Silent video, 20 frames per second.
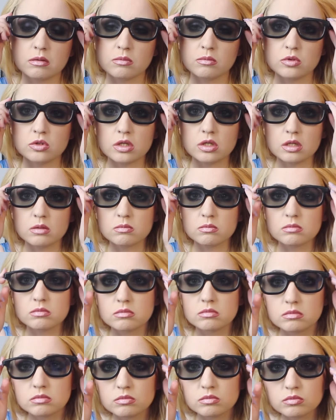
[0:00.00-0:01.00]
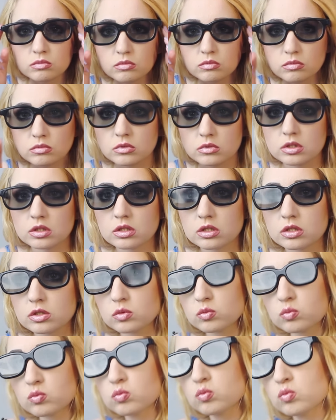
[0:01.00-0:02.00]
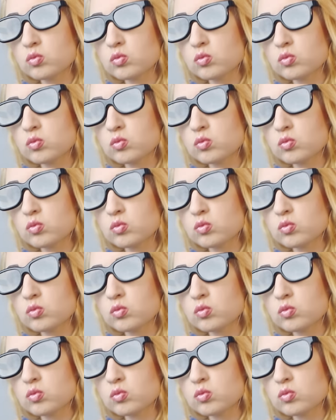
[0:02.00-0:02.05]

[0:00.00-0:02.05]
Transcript: more time. Like this.